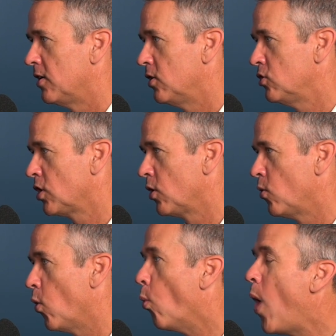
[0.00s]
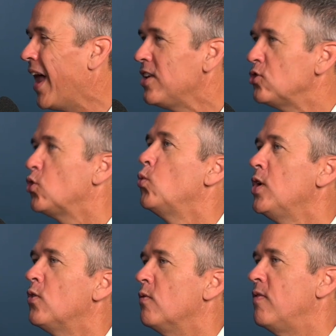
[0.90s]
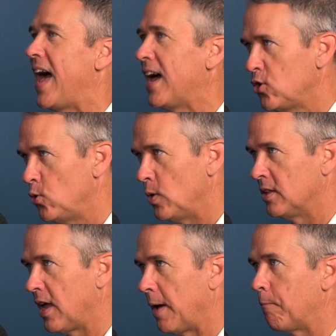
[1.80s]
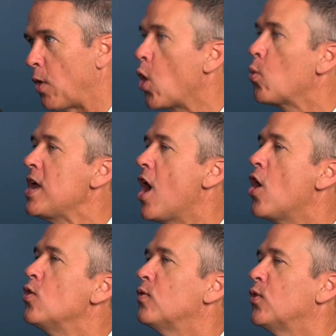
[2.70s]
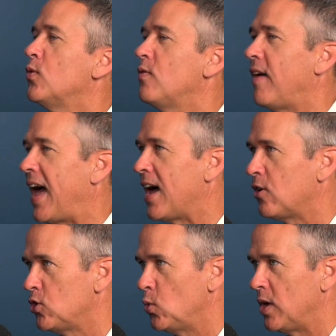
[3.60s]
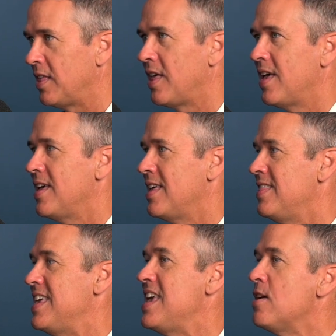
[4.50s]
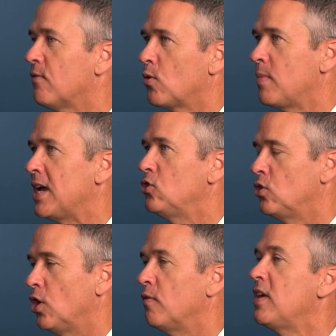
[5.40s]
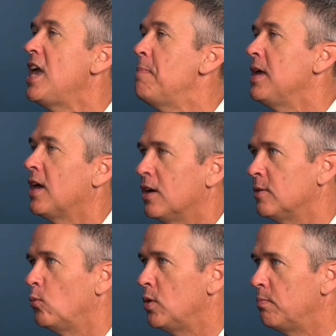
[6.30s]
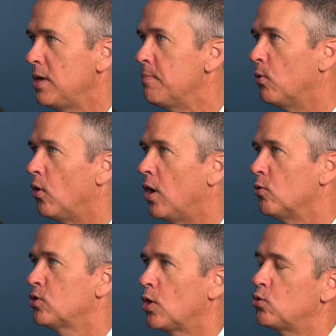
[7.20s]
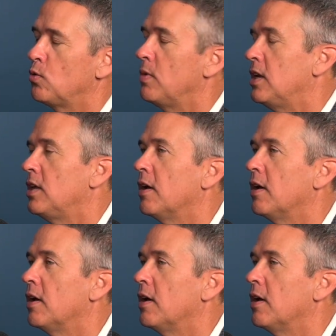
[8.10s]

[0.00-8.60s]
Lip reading: So what is the real value in that? Are we overvaluing the information of keeping up with people on social media?